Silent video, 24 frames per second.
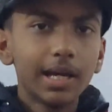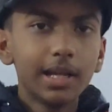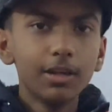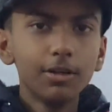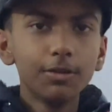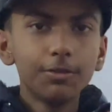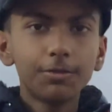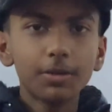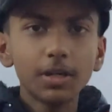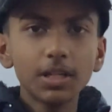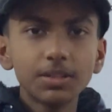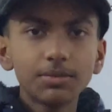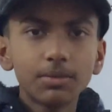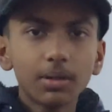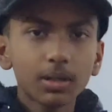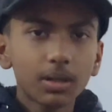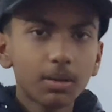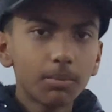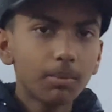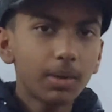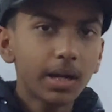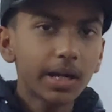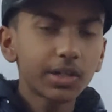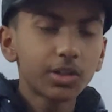Hello friends,
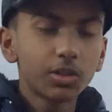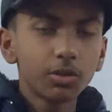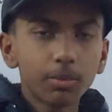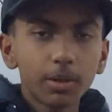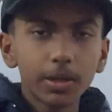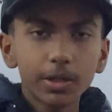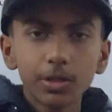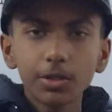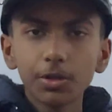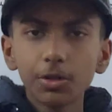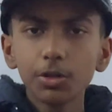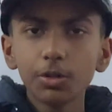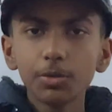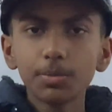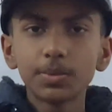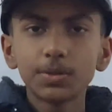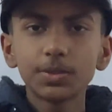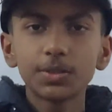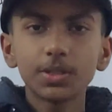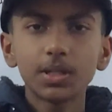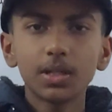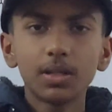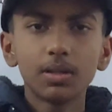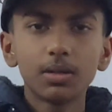welcome back to my
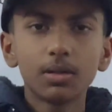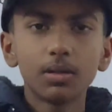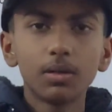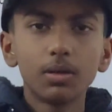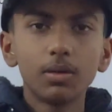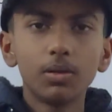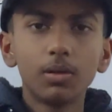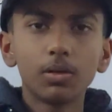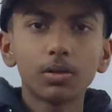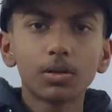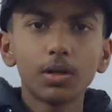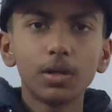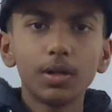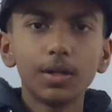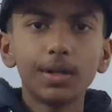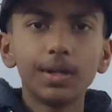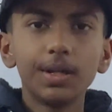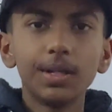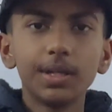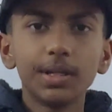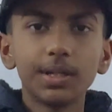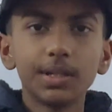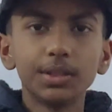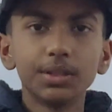YouTube channel, Unlock Your
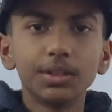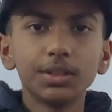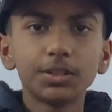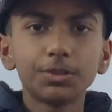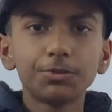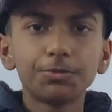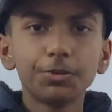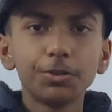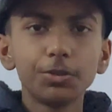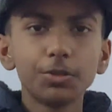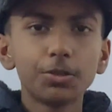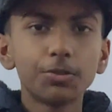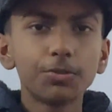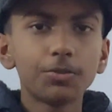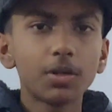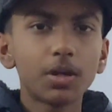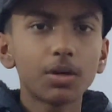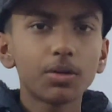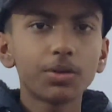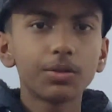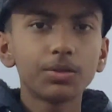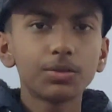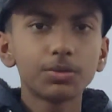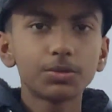Learning. In this video,
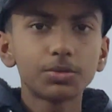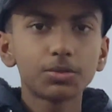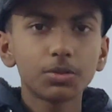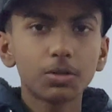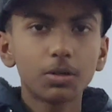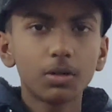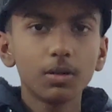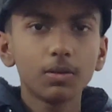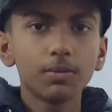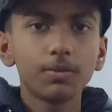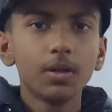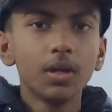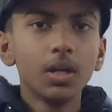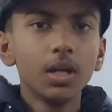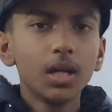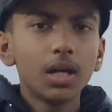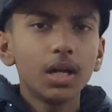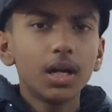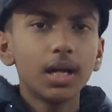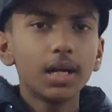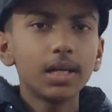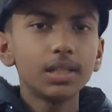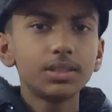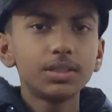we are going to solve
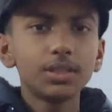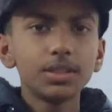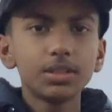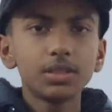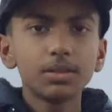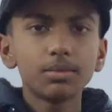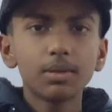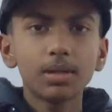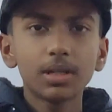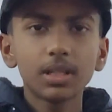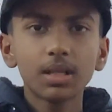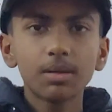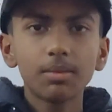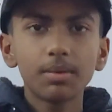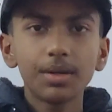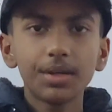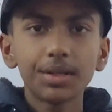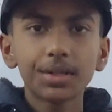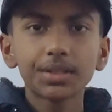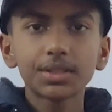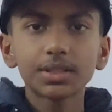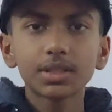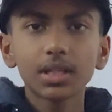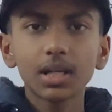ICSE
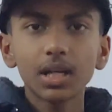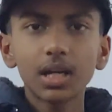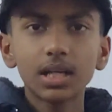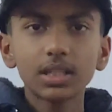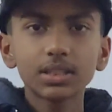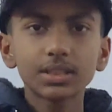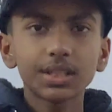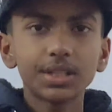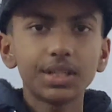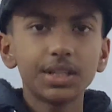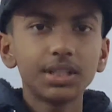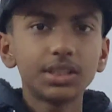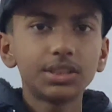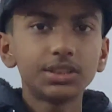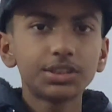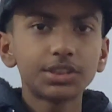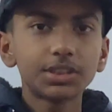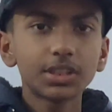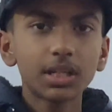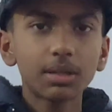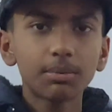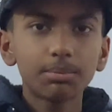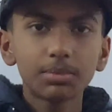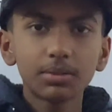Mathematics Class 8,
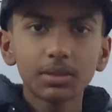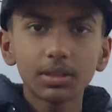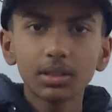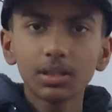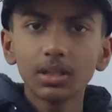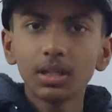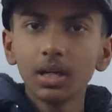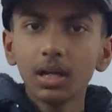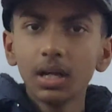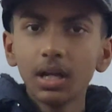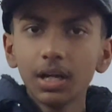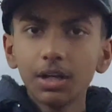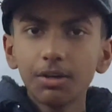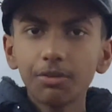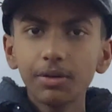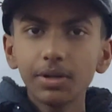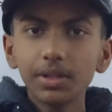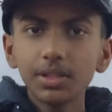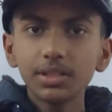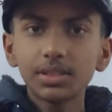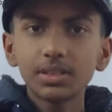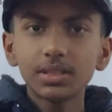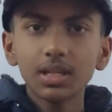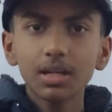Chapter
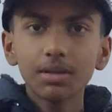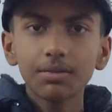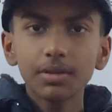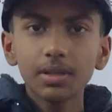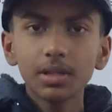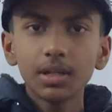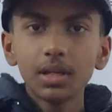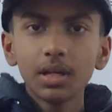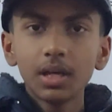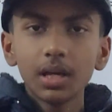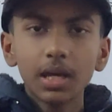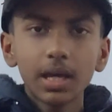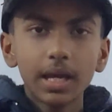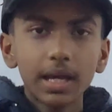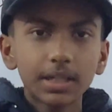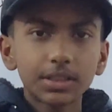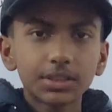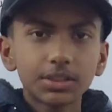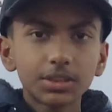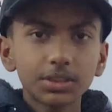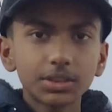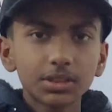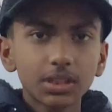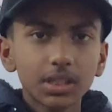27,
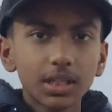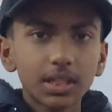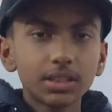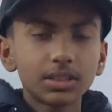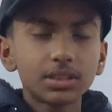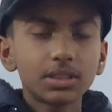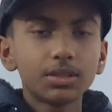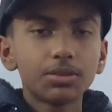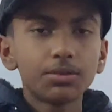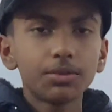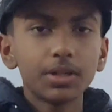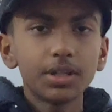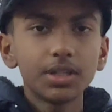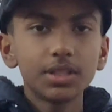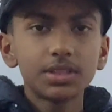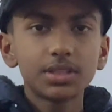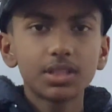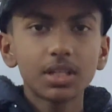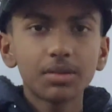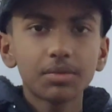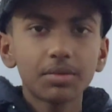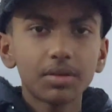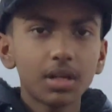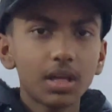Exercise
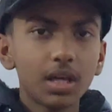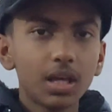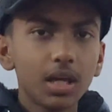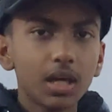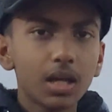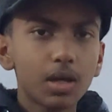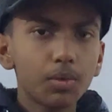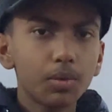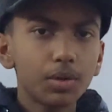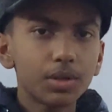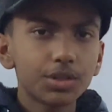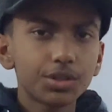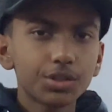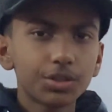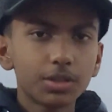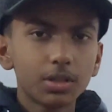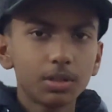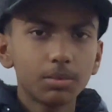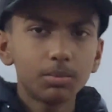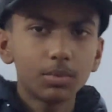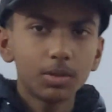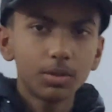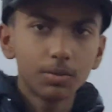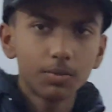27A,
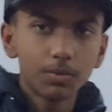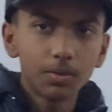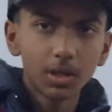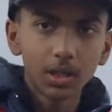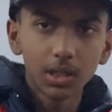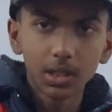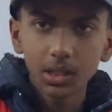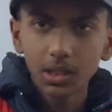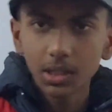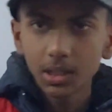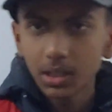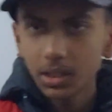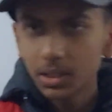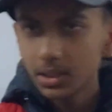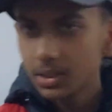Question Number 1.